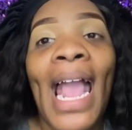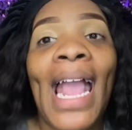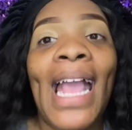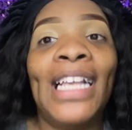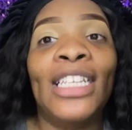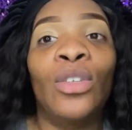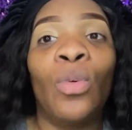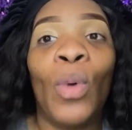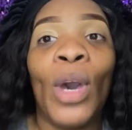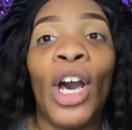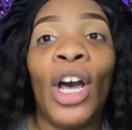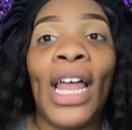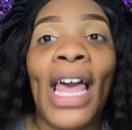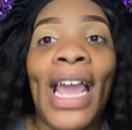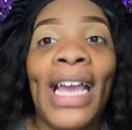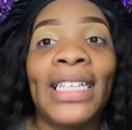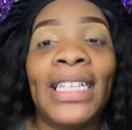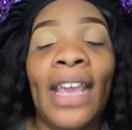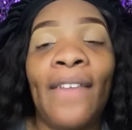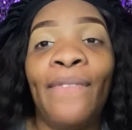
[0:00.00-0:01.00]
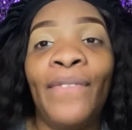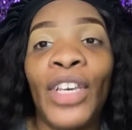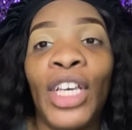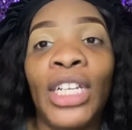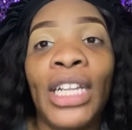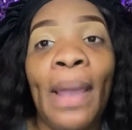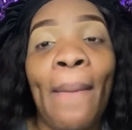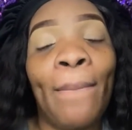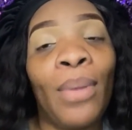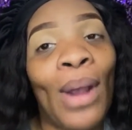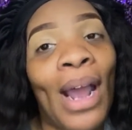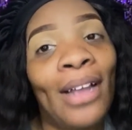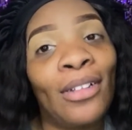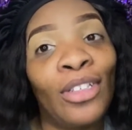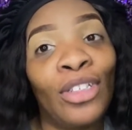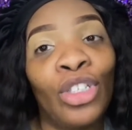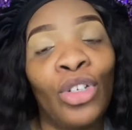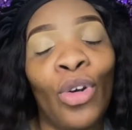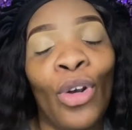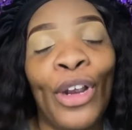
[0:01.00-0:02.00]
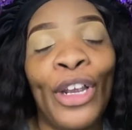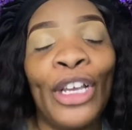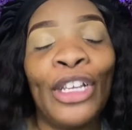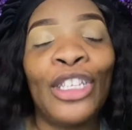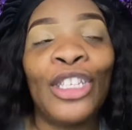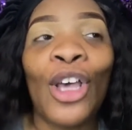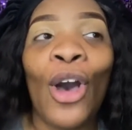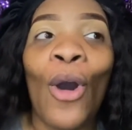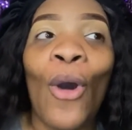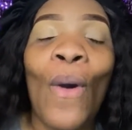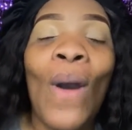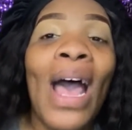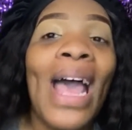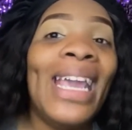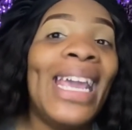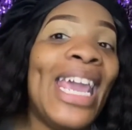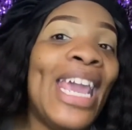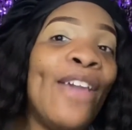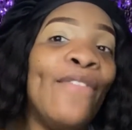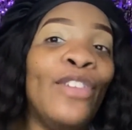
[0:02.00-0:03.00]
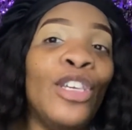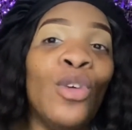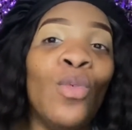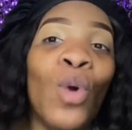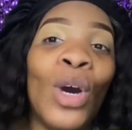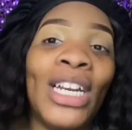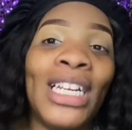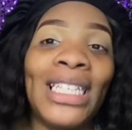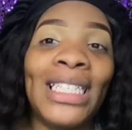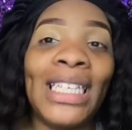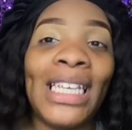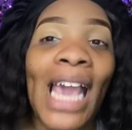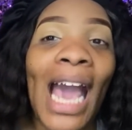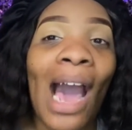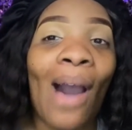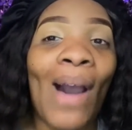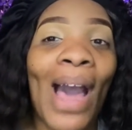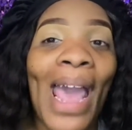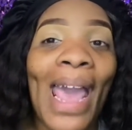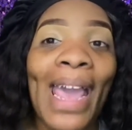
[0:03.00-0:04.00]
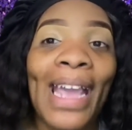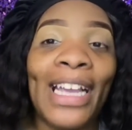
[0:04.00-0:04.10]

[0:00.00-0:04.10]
as well as a fill-in brow tutorial. So if you want to see how I